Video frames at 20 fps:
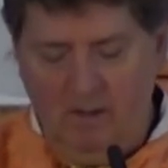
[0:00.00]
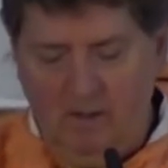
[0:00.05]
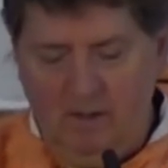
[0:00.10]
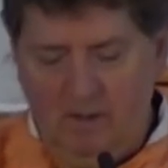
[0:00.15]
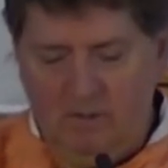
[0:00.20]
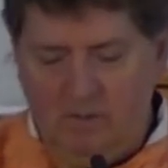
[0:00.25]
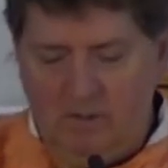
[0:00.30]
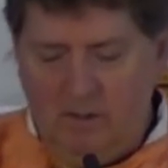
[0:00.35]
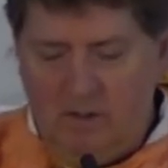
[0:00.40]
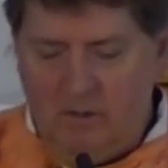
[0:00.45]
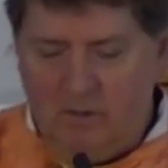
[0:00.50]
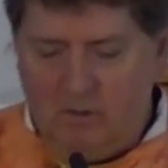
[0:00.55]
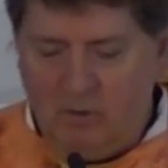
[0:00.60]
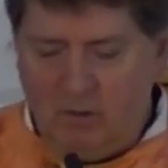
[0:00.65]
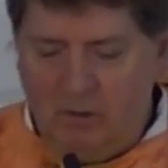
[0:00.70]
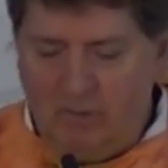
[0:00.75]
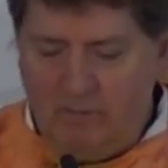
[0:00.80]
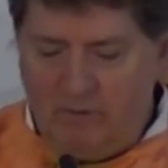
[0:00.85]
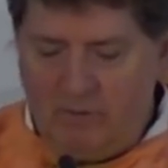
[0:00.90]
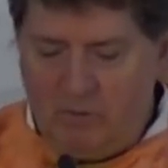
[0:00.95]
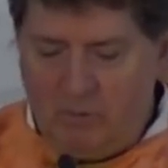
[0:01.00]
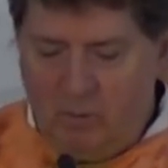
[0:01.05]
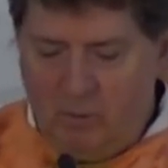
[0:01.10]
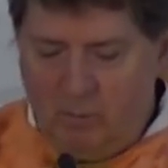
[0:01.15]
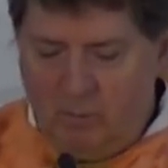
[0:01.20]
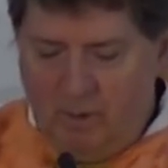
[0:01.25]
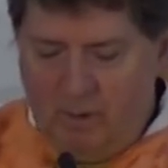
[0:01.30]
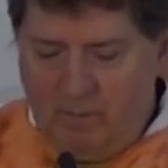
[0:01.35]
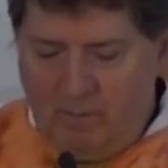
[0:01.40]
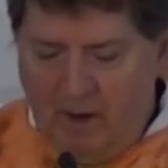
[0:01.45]
See, the servants
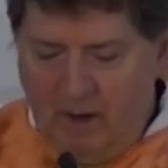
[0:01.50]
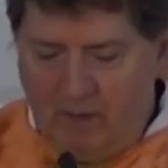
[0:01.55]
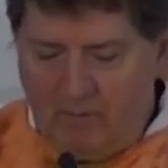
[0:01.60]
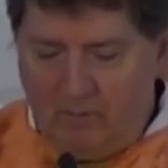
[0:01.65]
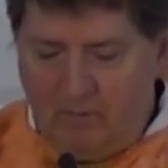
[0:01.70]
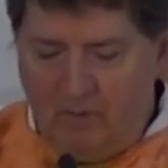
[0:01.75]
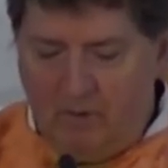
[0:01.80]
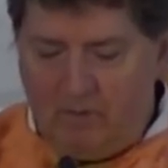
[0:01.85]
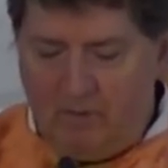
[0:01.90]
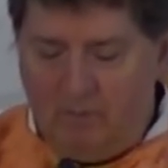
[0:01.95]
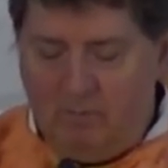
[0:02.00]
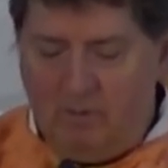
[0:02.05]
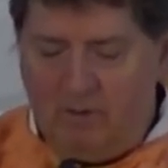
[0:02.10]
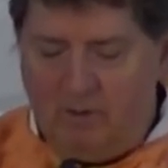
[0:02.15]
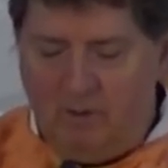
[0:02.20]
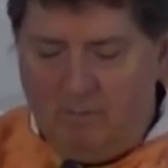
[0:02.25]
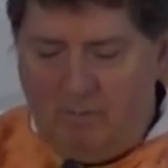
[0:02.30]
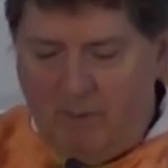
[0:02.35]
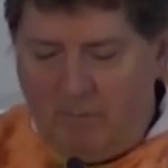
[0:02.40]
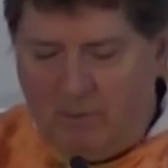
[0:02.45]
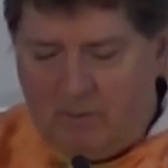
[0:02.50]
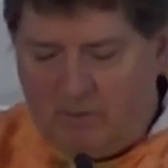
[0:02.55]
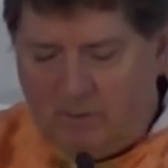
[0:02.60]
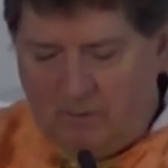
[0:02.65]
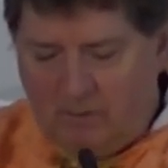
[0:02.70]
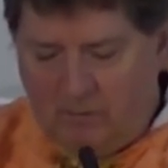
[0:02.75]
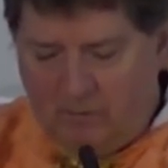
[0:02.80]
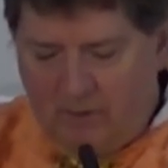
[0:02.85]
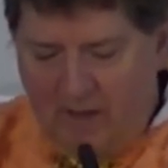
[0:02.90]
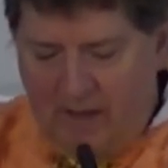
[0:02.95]
would be barefoot, but the members of
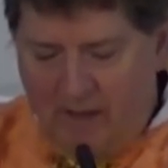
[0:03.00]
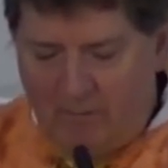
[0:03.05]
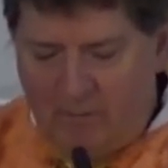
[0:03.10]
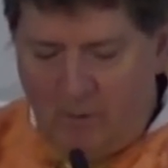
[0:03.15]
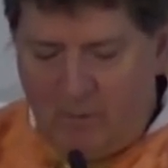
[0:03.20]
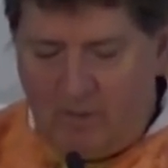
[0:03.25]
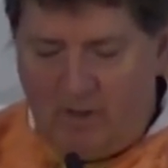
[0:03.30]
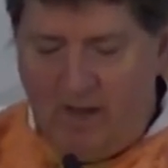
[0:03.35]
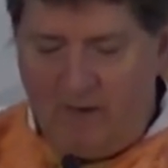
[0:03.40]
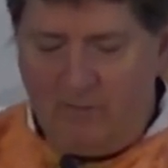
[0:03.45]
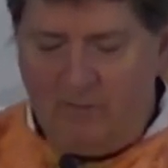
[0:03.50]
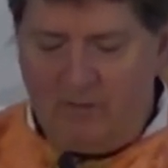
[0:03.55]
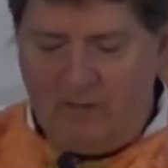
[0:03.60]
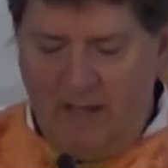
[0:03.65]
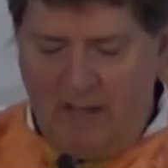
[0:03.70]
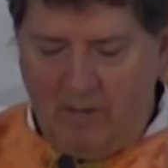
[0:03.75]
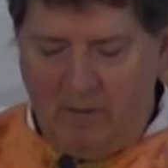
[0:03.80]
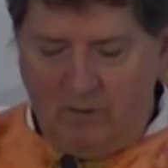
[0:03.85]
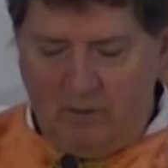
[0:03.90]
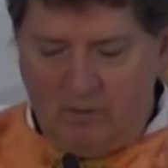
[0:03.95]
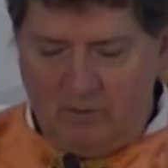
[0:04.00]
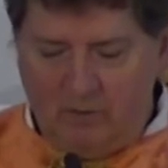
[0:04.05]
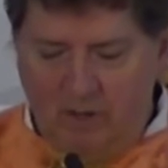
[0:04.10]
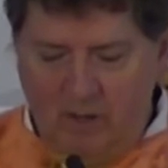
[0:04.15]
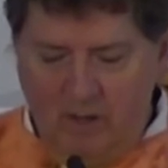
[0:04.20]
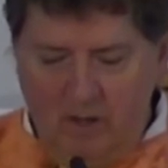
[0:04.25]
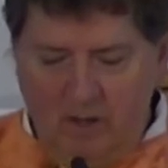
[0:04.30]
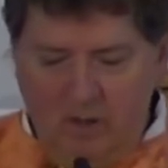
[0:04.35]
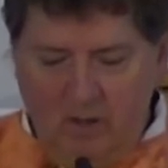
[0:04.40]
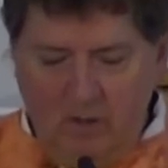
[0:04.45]
the family would have sandals.
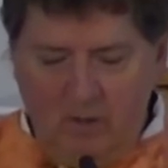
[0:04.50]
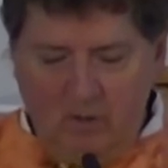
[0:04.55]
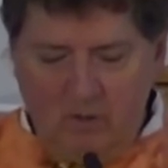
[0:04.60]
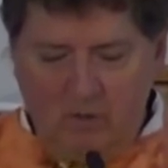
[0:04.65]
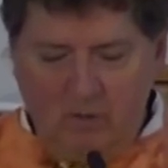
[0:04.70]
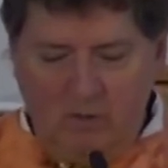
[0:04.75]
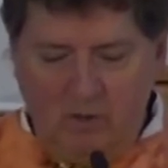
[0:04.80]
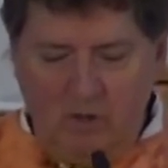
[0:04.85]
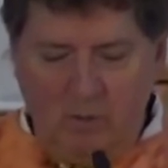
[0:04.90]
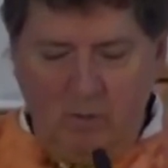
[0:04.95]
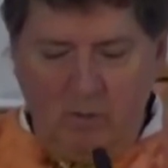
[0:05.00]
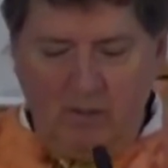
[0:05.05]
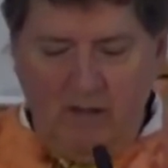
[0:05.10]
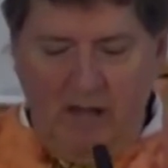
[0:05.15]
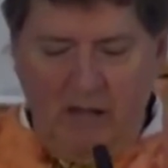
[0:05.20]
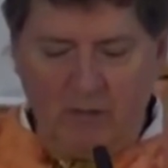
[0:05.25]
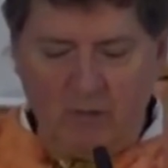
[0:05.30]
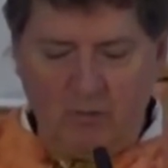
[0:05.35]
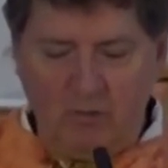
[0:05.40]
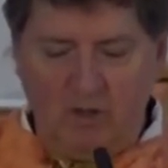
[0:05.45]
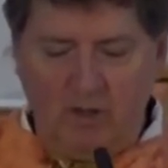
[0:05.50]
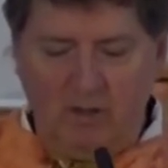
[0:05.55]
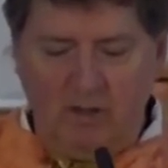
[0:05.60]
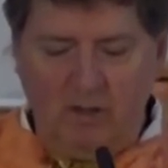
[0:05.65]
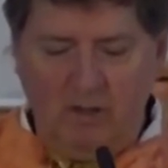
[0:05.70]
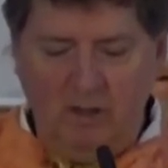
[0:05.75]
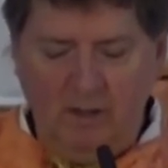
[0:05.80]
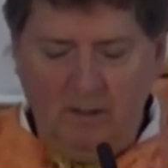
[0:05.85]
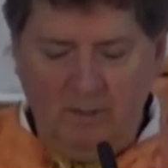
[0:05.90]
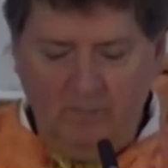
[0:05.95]
So he will not treat
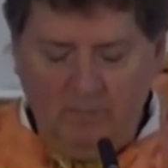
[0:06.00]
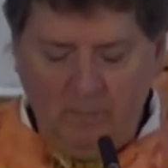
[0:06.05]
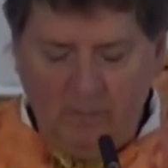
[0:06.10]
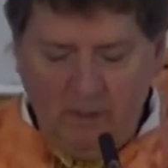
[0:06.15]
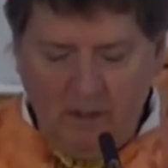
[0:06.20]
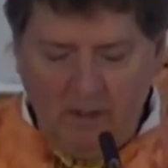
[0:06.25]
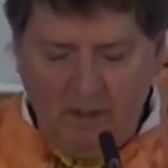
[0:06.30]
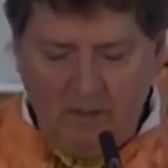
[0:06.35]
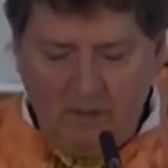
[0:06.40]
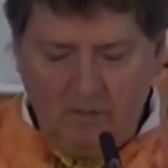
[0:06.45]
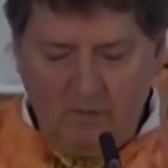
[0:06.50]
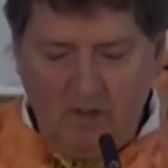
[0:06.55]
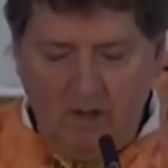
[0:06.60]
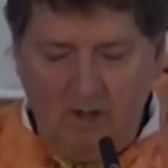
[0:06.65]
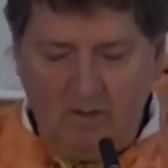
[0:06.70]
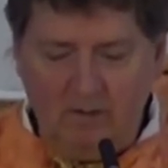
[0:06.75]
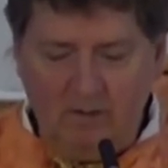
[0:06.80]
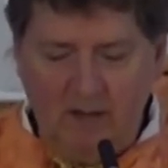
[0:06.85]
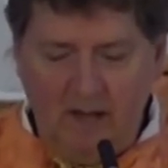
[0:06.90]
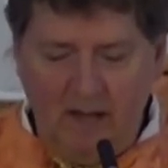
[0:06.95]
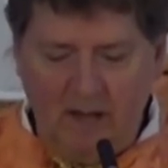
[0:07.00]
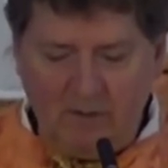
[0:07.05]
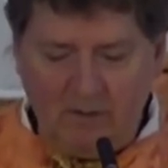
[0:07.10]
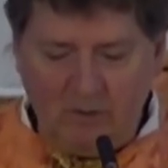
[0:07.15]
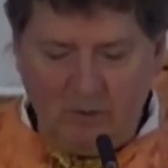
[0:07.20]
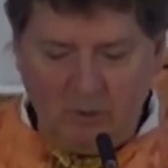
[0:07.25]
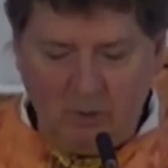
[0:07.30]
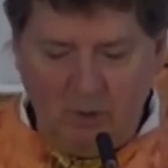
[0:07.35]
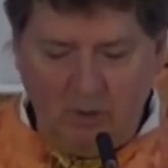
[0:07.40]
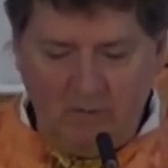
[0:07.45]
his son as a
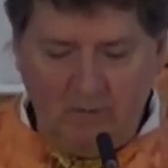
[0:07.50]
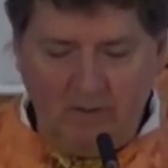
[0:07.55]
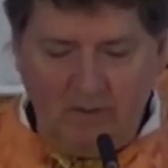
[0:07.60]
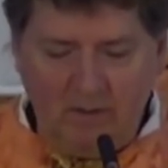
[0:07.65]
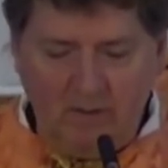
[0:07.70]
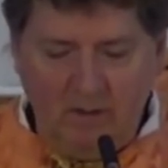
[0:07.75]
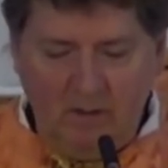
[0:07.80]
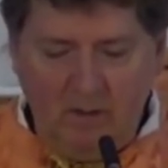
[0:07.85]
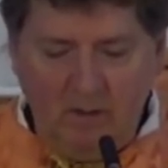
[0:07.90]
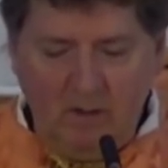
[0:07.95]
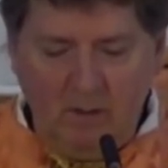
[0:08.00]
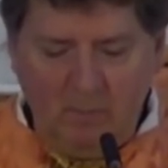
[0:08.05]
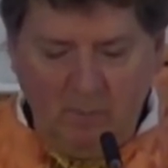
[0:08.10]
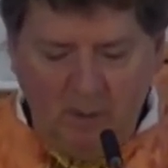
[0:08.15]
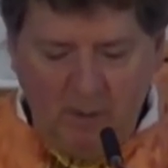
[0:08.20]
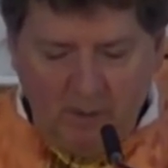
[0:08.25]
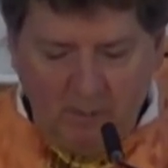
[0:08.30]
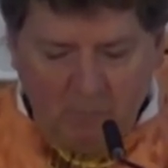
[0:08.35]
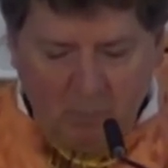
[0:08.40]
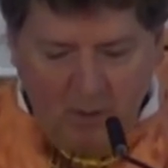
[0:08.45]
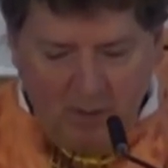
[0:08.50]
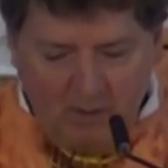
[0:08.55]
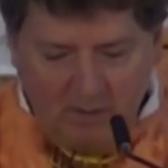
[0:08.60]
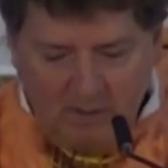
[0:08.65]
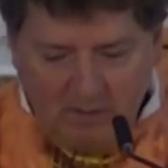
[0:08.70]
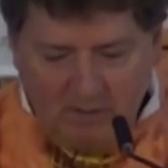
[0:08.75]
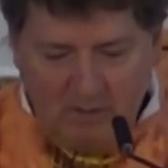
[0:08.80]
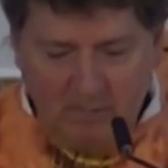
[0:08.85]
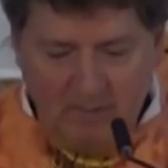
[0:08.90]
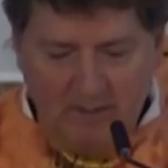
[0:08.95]
servant, but
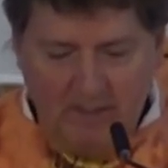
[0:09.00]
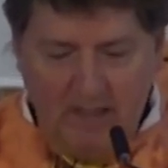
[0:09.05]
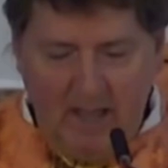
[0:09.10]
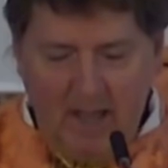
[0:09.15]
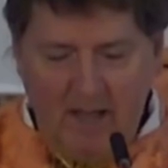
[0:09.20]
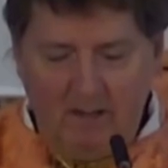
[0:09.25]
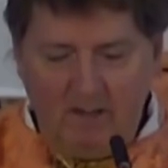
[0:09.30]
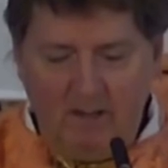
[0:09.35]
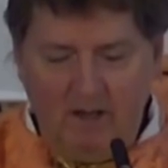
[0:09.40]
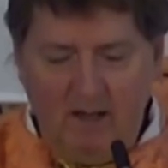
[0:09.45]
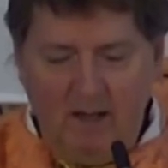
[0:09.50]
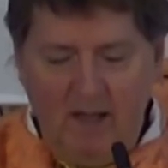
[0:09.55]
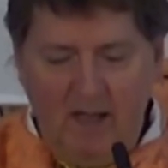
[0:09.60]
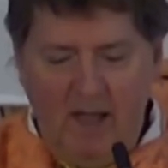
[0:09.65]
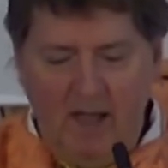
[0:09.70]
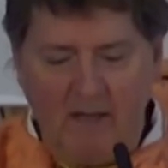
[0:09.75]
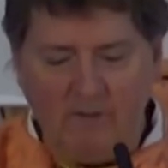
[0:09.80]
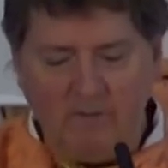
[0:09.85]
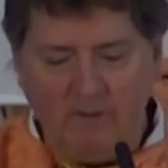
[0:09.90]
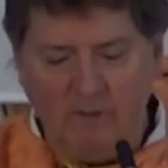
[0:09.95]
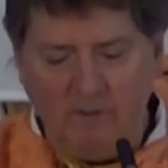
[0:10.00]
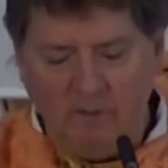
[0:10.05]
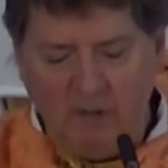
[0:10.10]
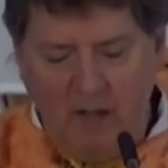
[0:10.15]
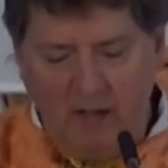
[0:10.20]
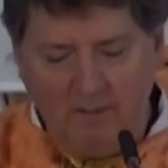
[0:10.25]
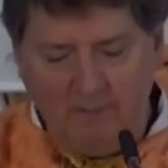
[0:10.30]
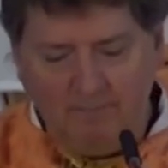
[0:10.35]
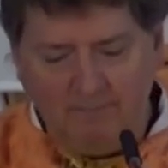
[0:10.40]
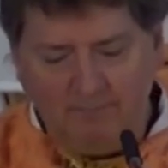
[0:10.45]
embraces him again as a
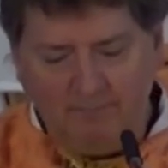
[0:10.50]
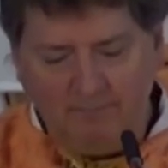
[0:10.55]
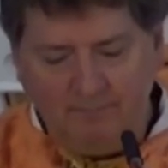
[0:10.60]
son.